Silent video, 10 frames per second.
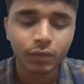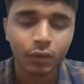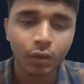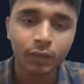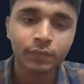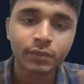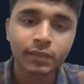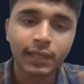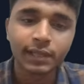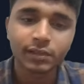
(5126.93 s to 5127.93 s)

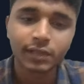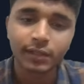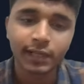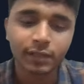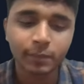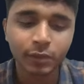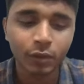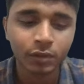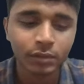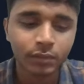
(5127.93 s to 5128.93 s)
columns as J, right?
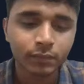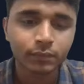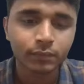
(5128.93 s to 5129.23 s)
Because